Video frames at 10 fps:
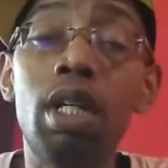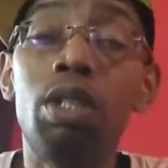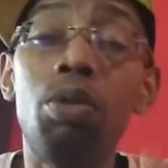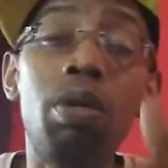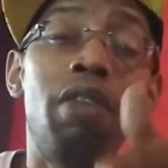
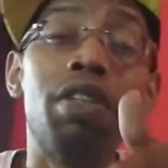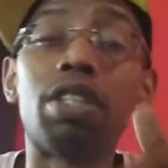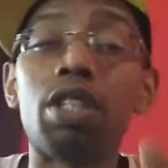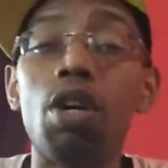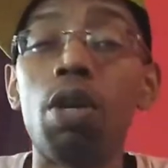You even
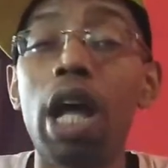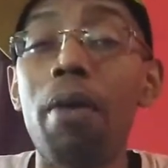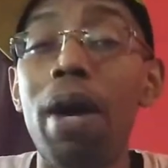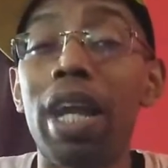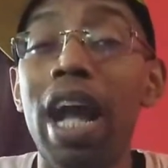showed how
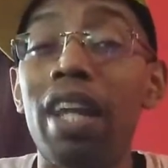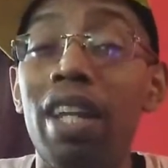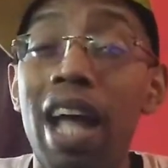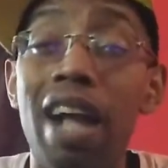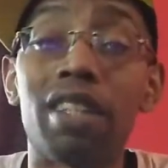I got
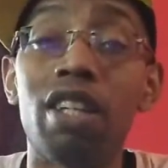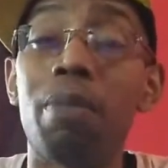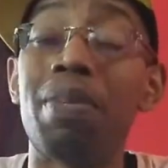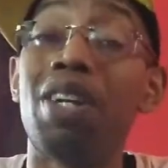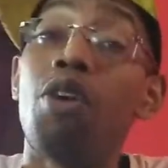locked
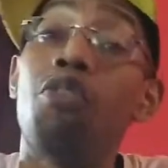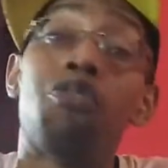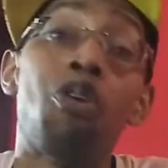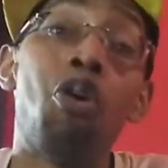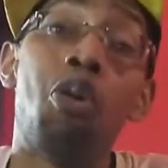up in
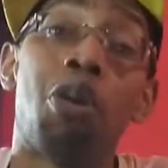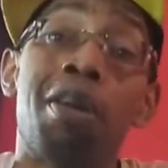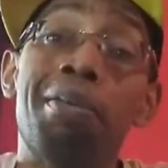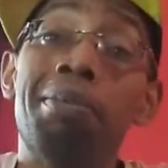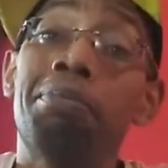
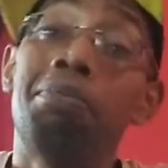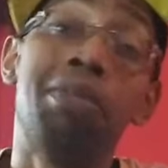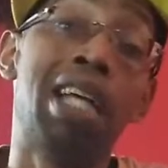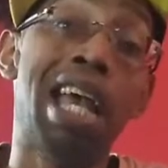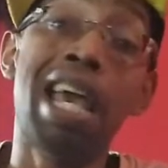'04.
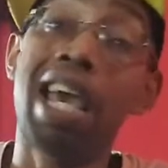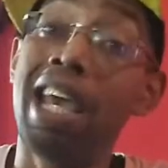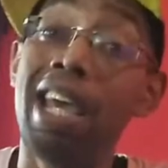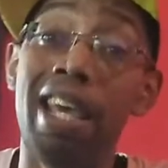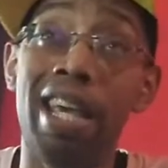
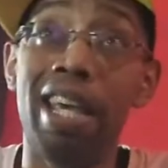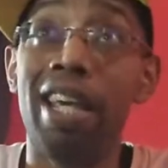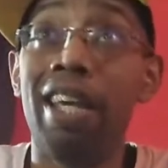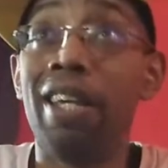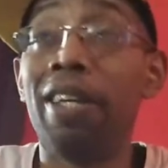
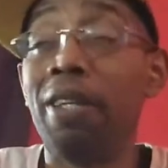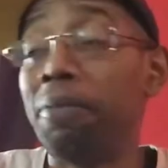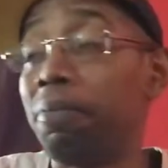Hey,